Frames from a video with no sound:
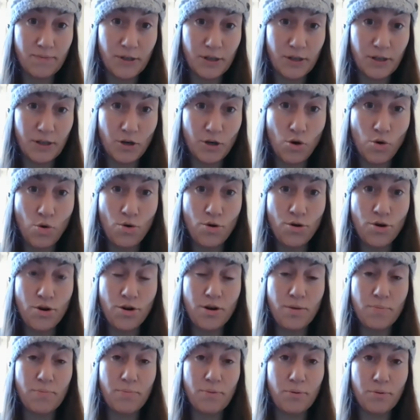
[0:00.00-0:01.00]
They're a
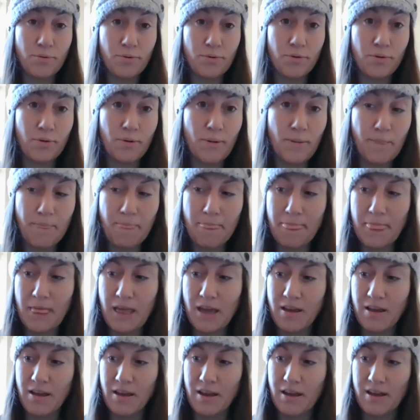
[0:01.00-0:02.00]
quarter poodle,
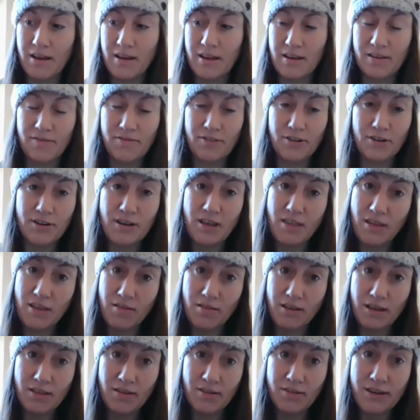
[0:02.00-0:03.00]
and if they're anything
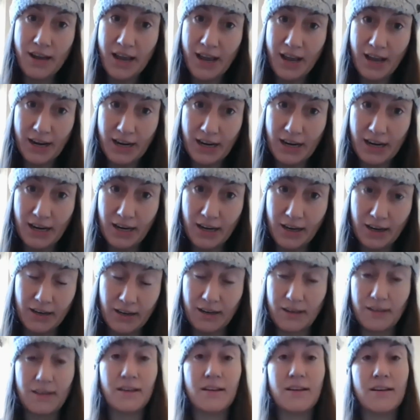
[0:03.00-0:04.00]
like their daddy,
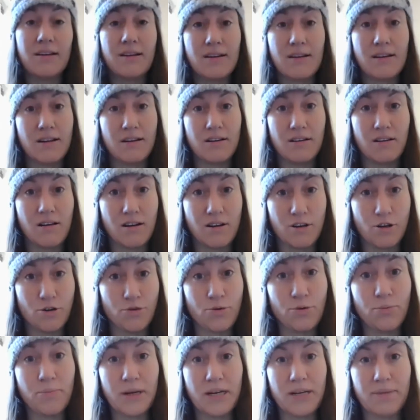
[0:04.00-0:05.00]
they're going to need a lot of
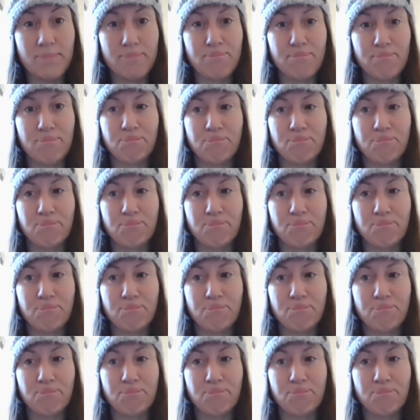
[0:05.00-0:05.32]
grooming.